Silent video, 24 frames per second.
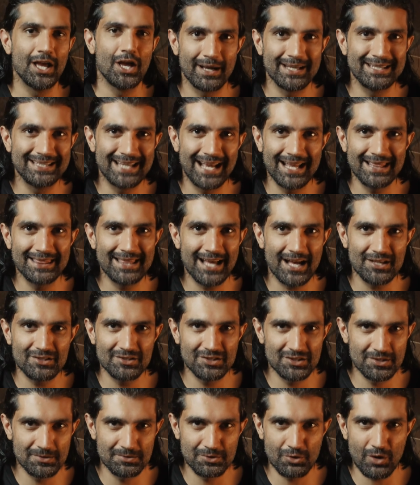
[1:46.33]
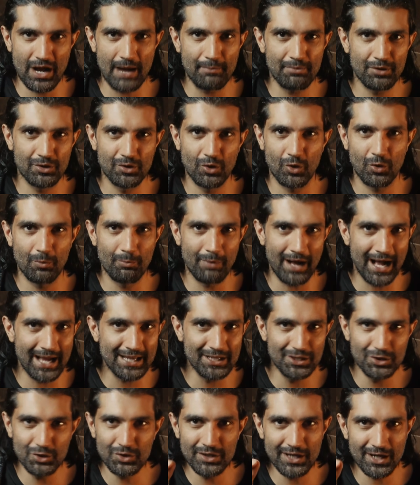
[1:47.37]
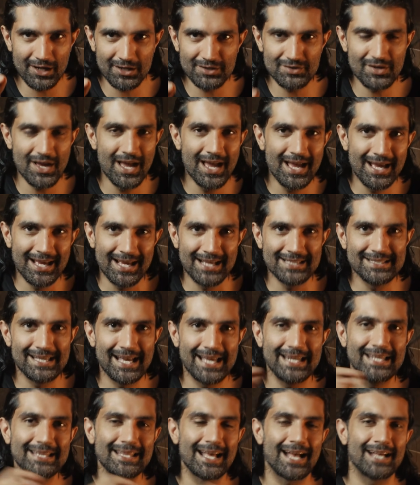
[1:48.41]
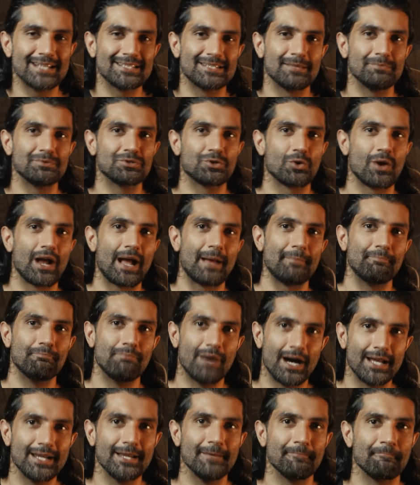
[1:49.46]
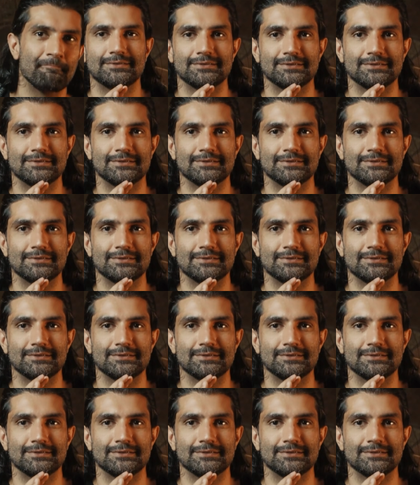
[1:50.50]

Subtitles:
10,000 subscriber goal by New Year's is hitting that subscribe button.